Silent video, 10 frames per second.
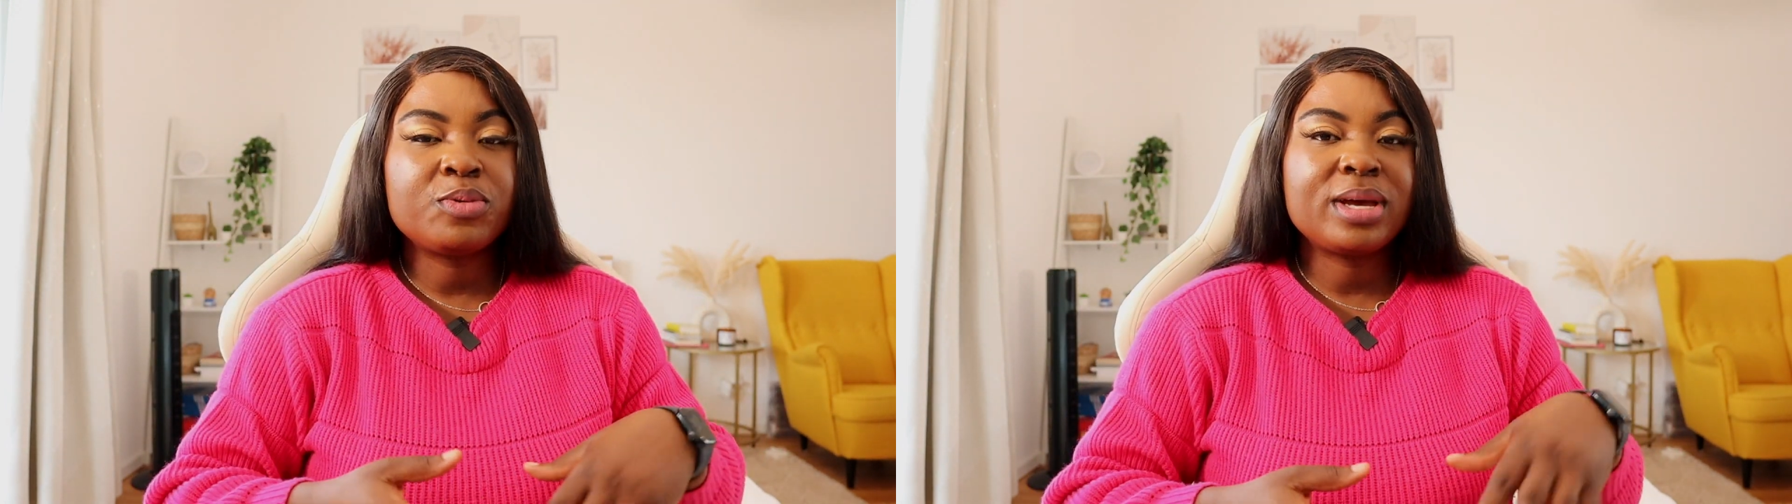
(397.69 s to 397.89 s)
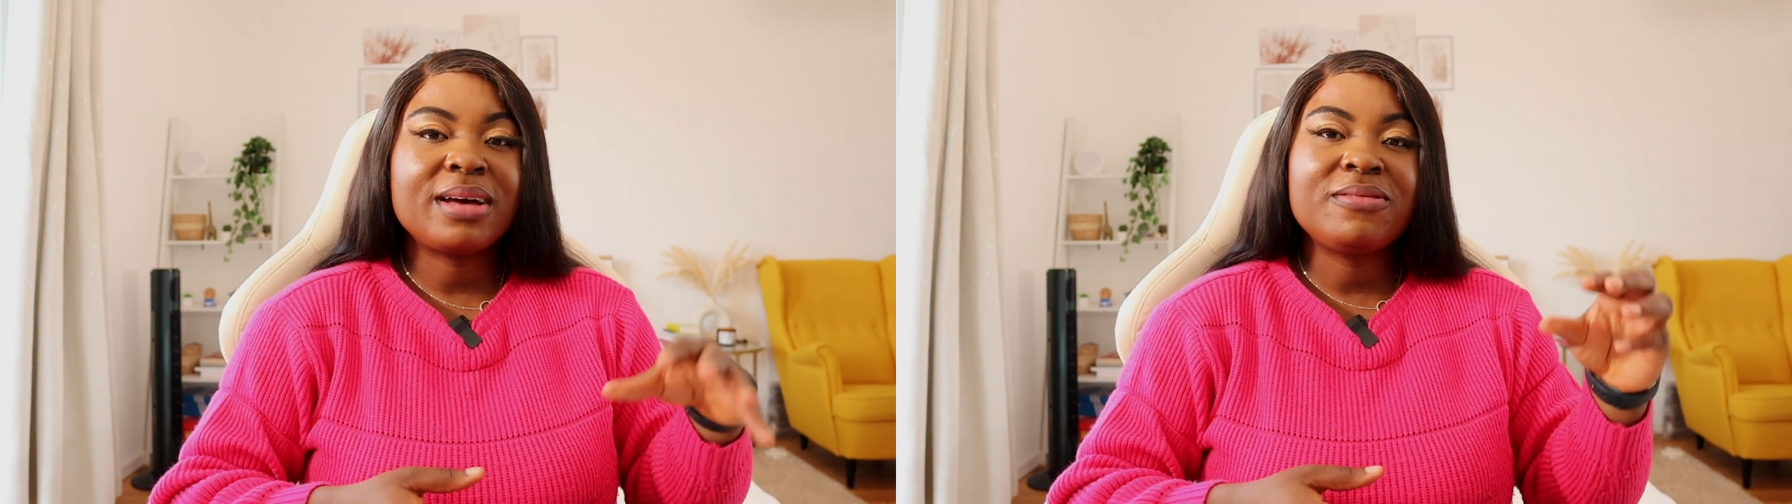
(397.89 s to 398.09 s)

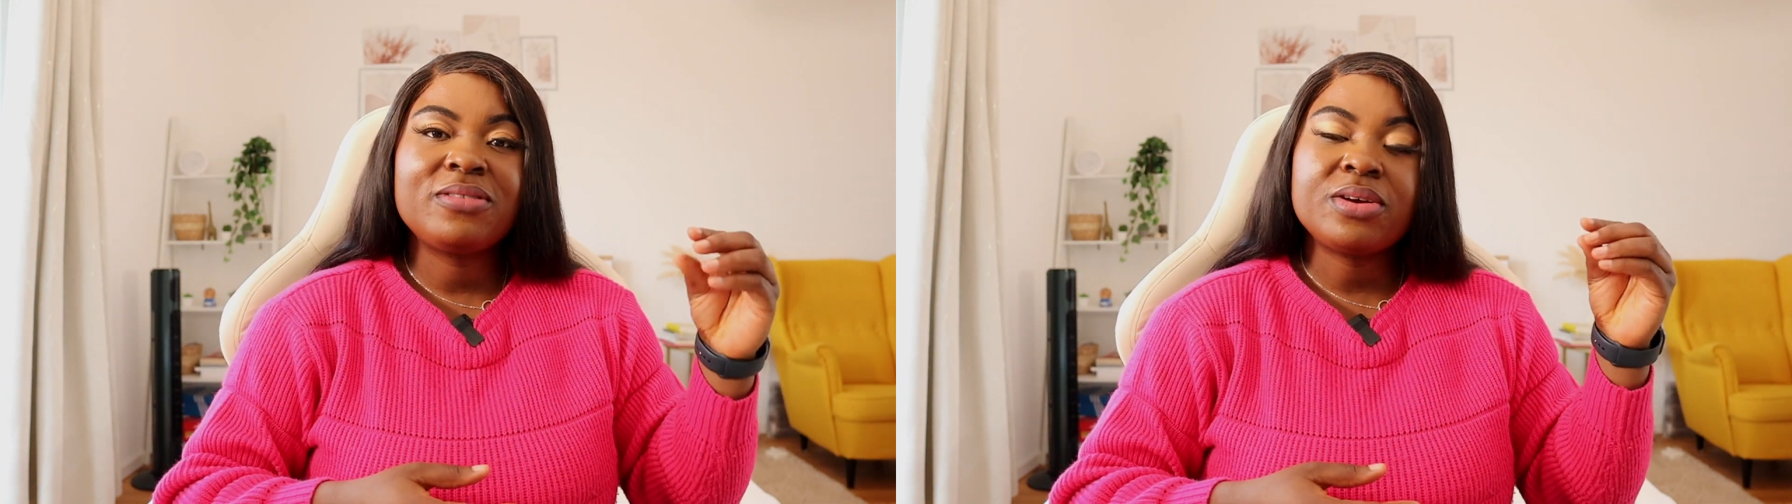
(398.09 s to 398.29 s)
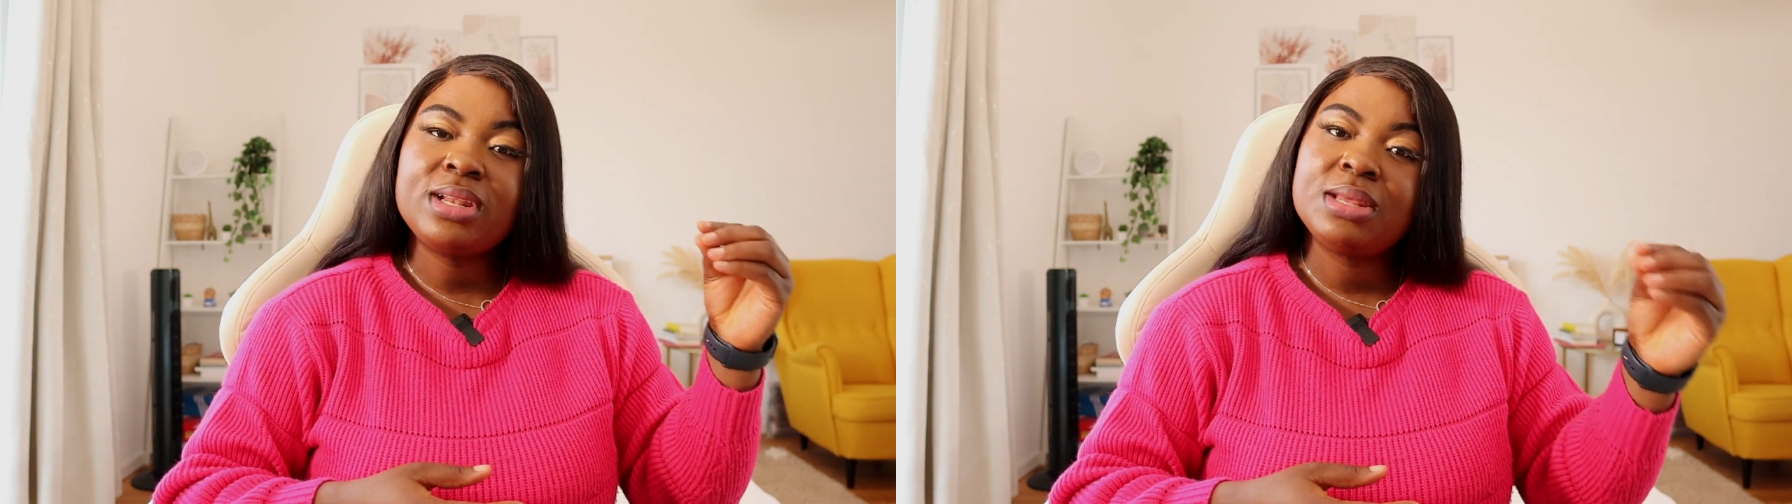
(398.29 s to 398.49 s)
but we have
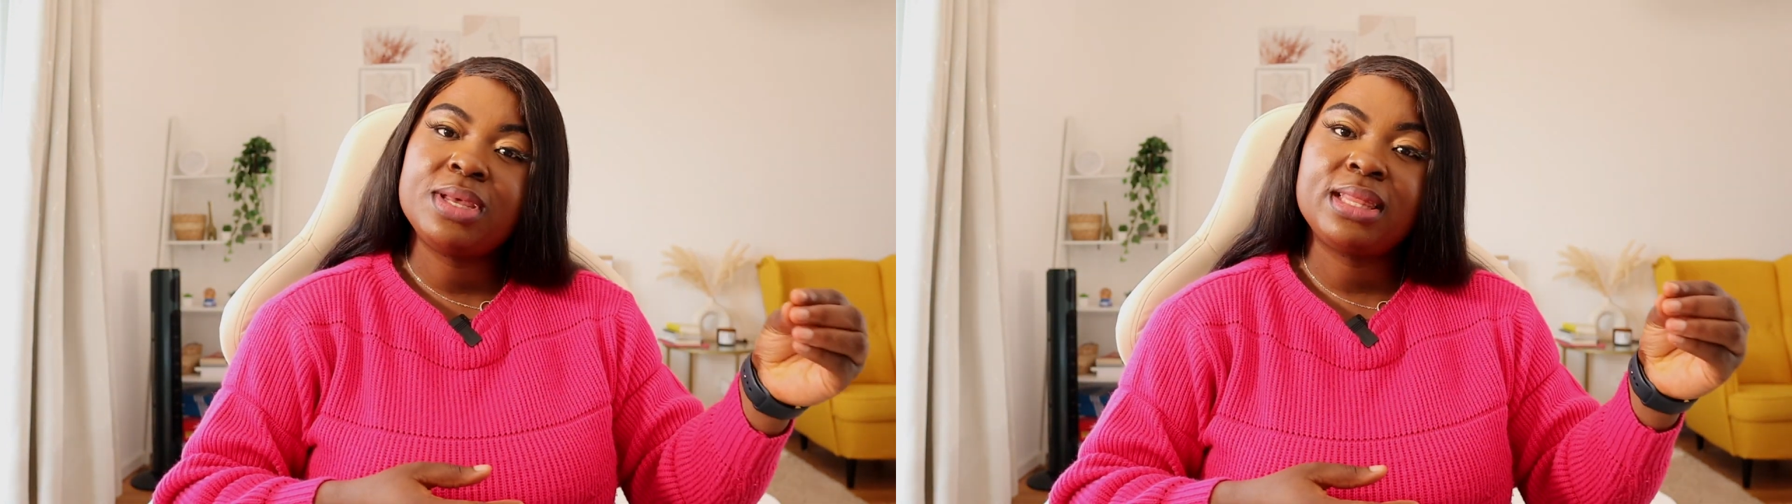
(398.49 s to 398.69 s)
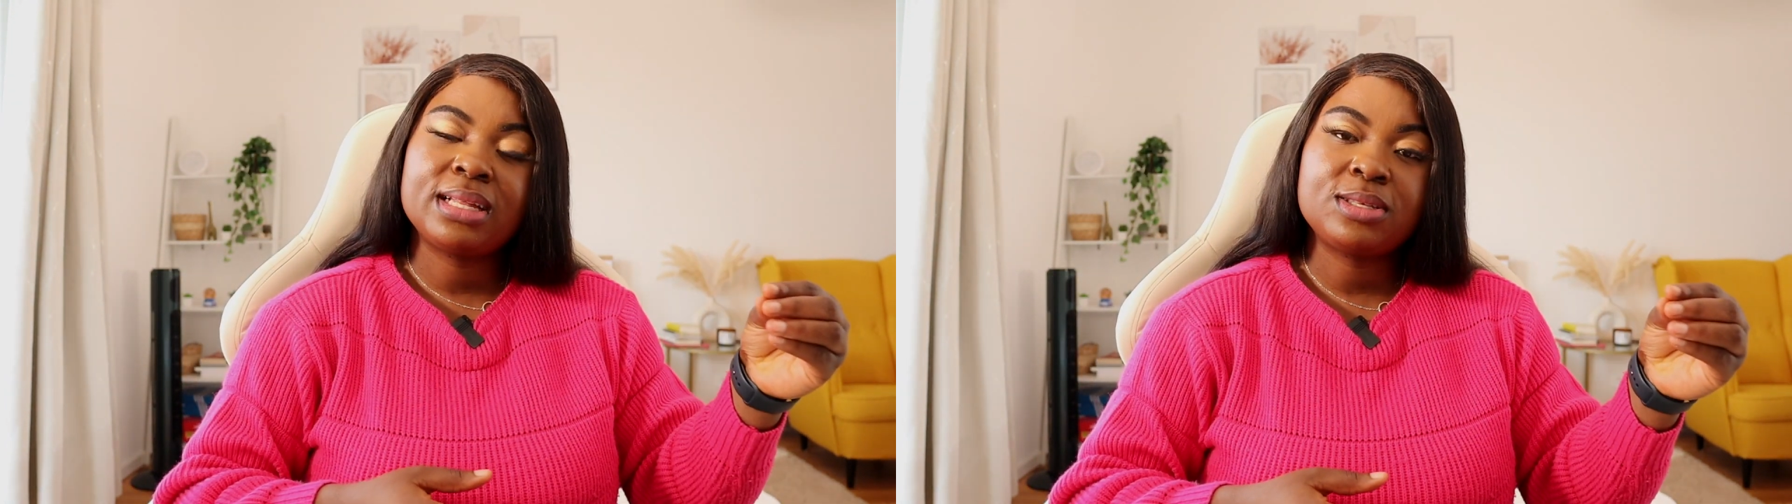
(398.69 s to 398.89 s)
very
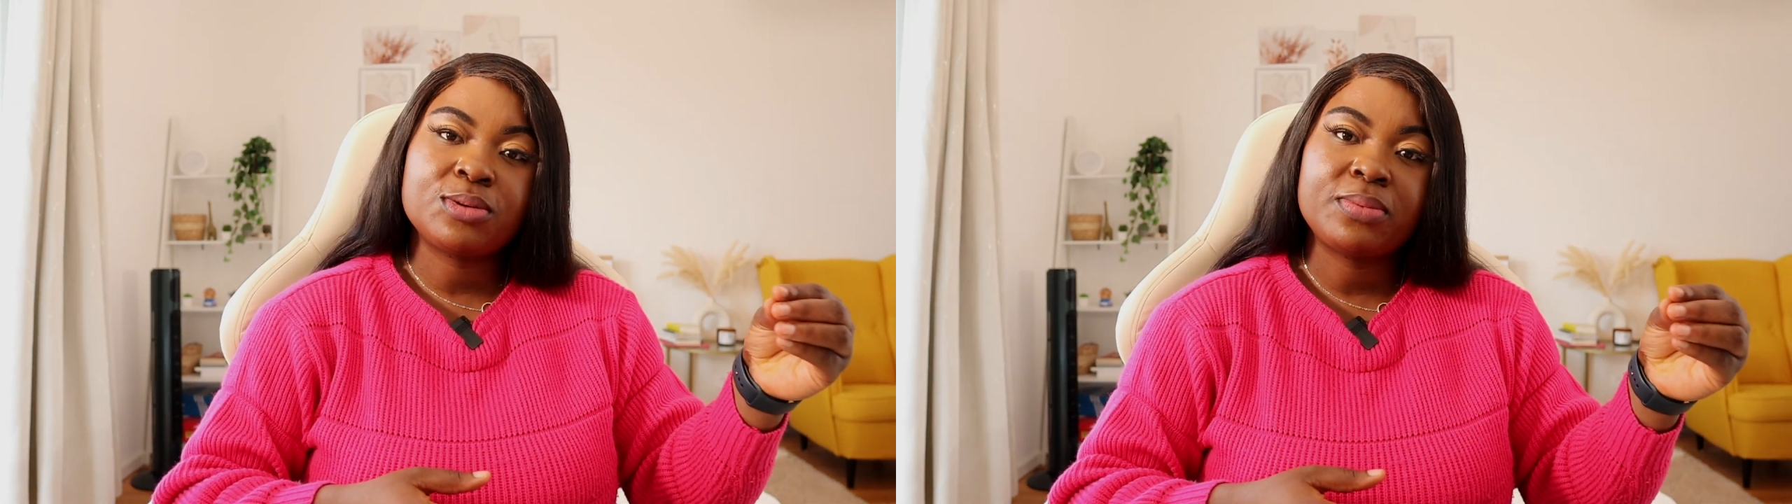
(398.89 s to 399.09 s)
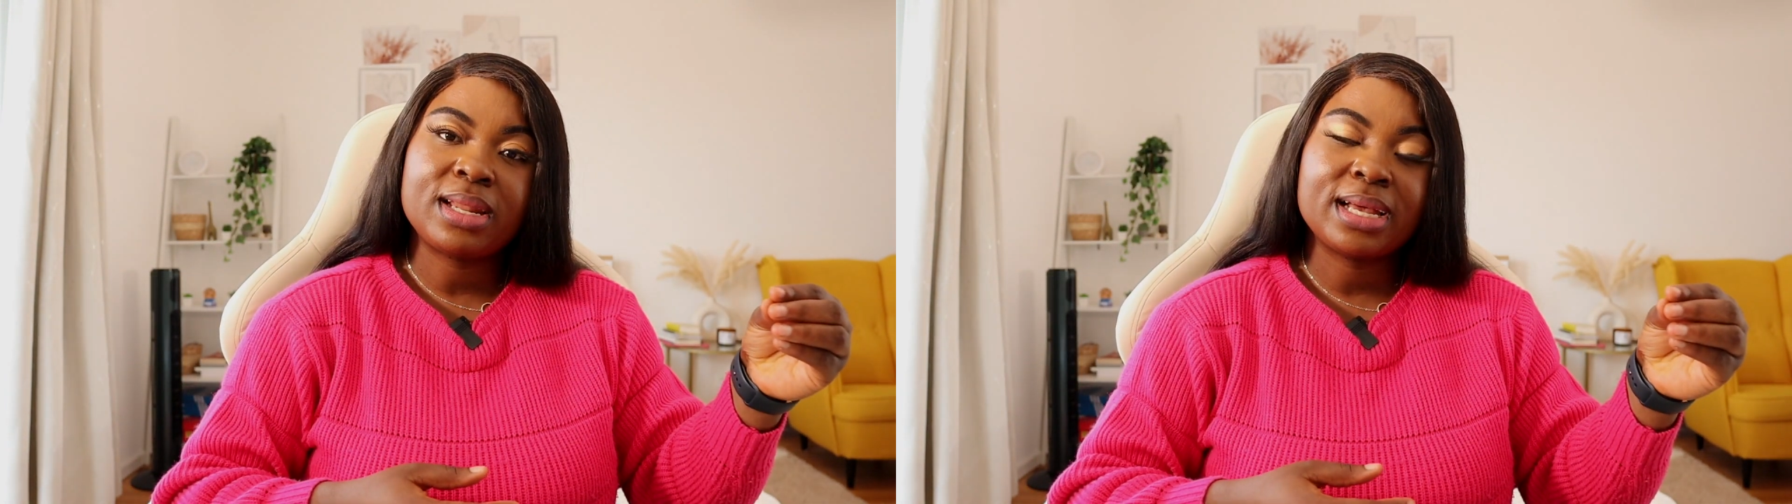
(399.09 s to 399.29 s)
limited
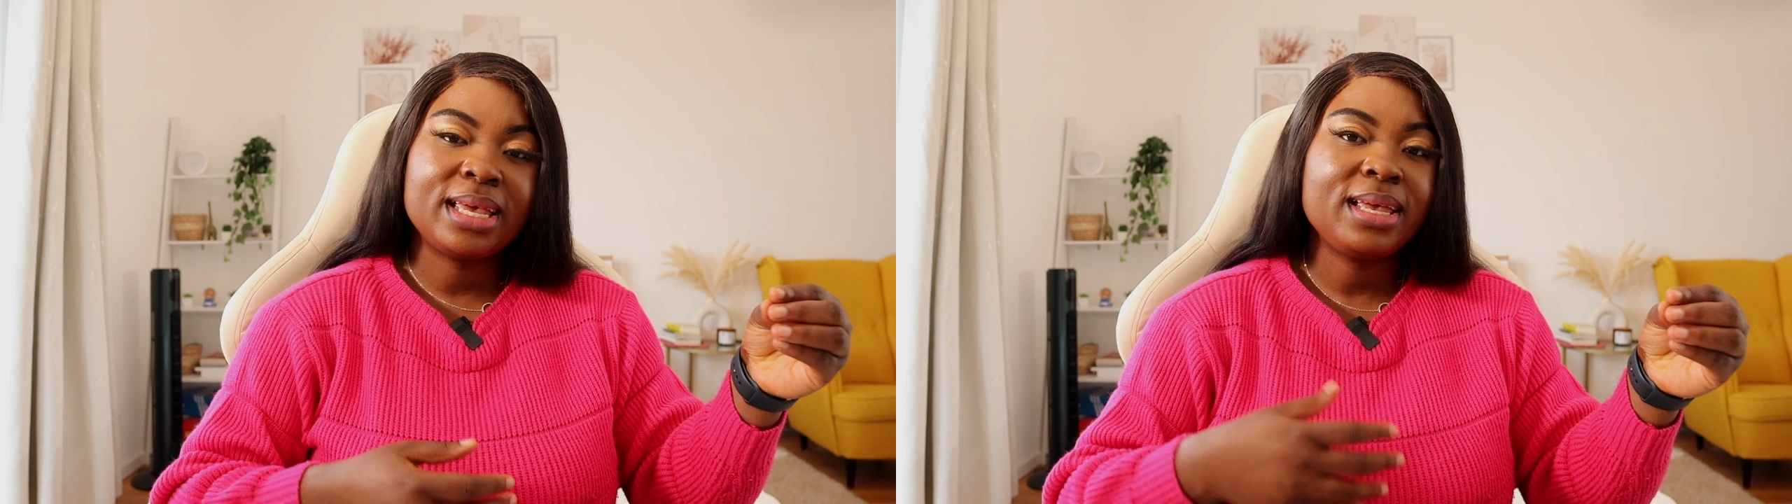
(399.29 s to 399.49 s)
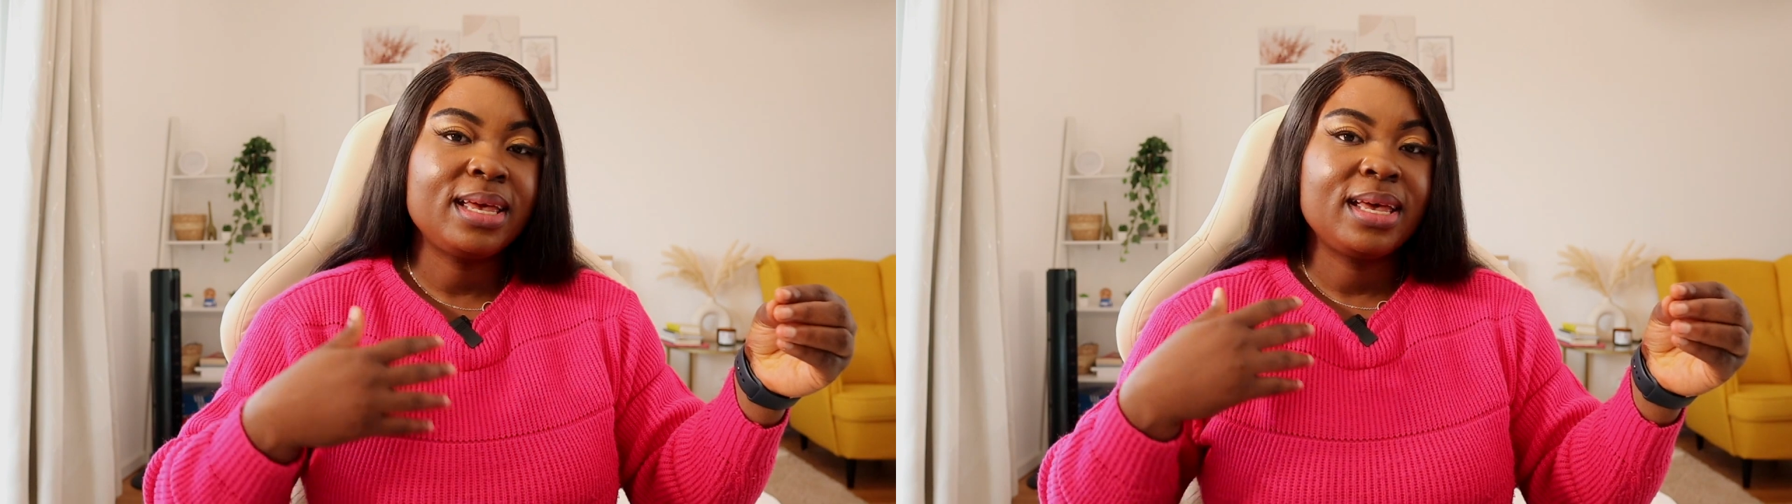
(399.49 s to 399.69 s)
supply,